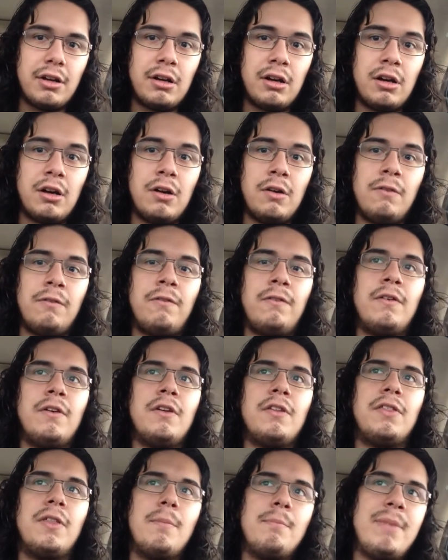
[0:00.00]
of
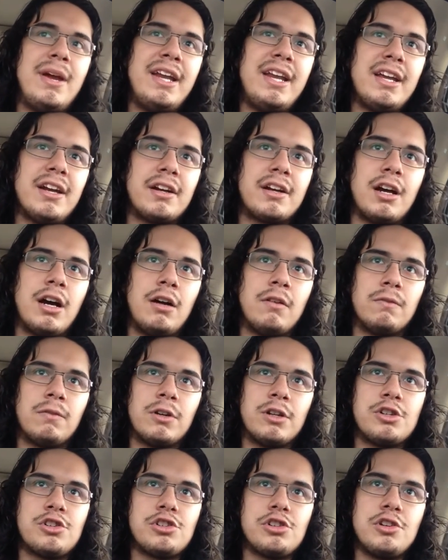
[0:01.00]
the media
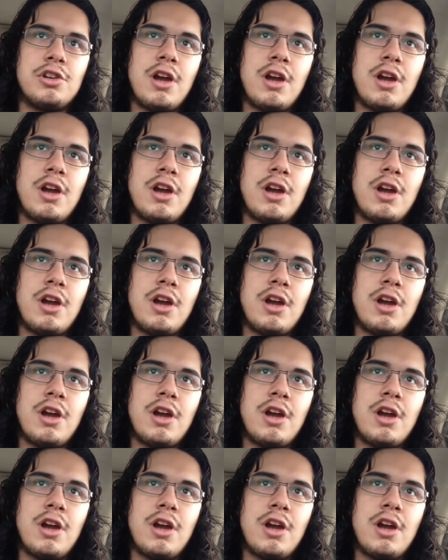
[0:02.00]
coverage,